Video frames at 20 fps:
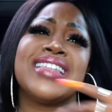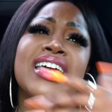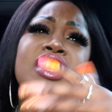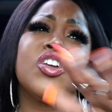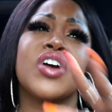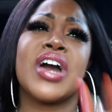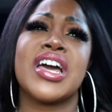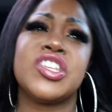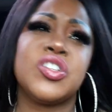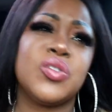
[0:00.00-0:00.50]
they
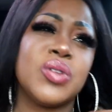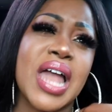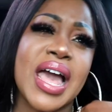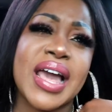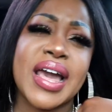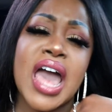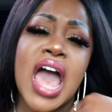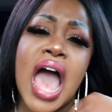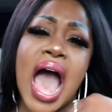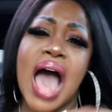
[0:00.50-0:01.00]
look at you
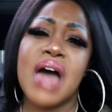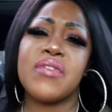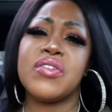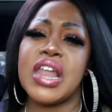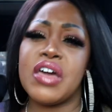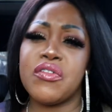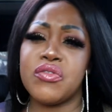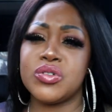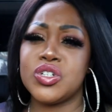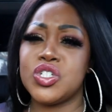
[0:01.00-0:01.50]
like, I've
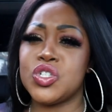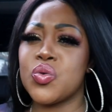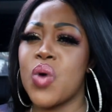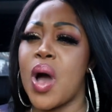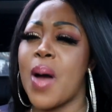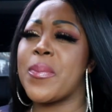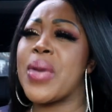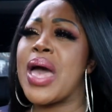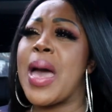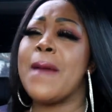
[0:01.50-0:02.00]
leveled you
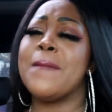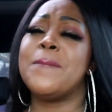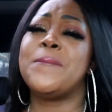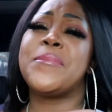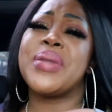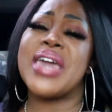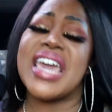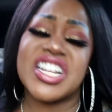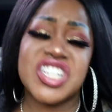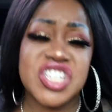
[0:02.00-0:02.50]
up.
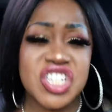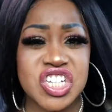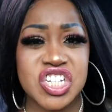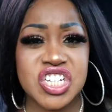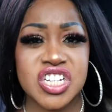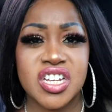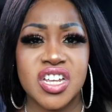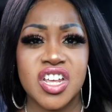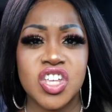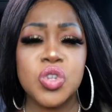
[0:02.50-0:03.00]

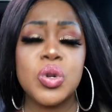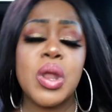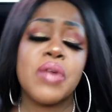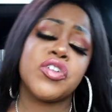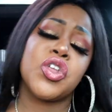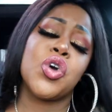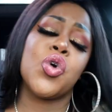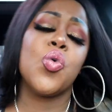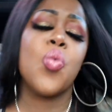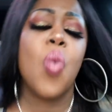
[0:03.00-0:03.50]
Bitch! You
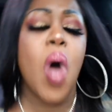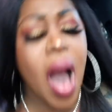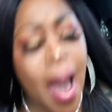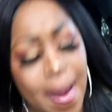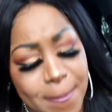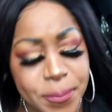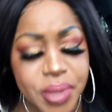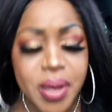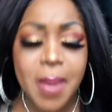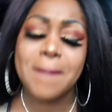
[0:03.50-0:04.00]
leveled who
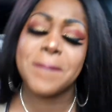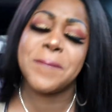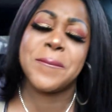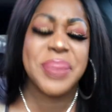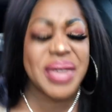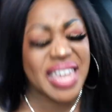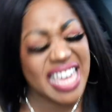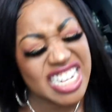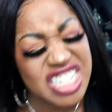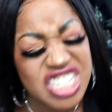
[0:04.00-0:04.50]
up,
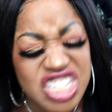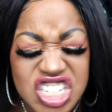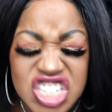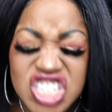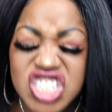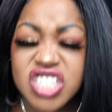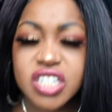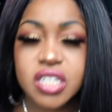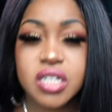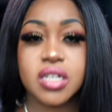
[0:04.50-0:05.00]

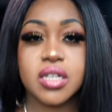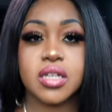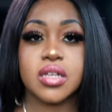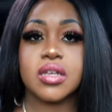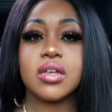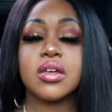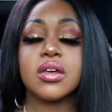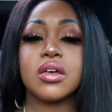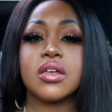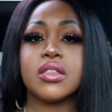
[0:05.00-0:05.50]
bitch?
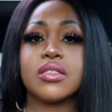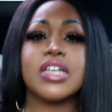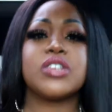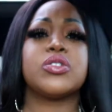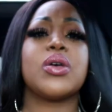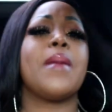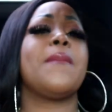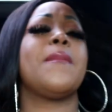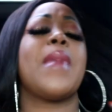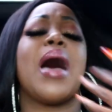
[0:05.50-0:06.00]

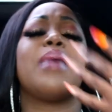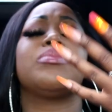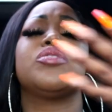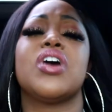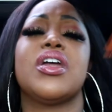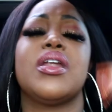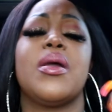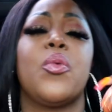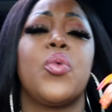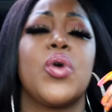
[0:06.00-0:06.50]
That's why I'm, I'm
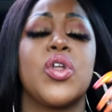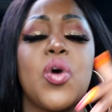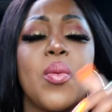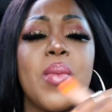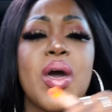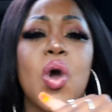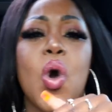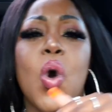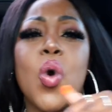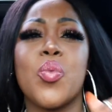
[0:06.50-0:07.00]
trying to win on
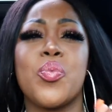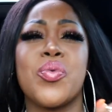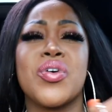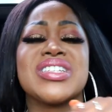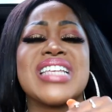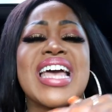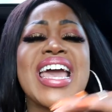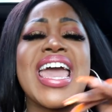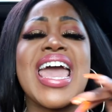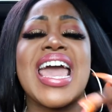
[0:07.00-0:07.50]
my own
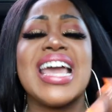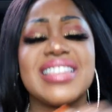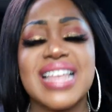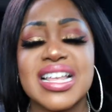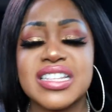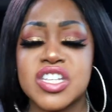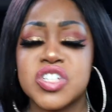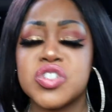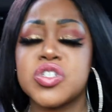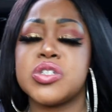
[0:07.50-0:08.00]
because I hate
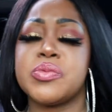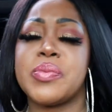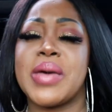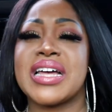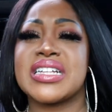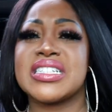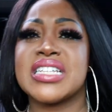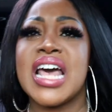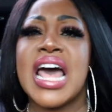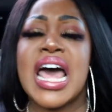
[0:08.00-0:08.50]
that
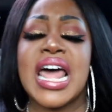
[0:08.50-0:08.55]
disrespect.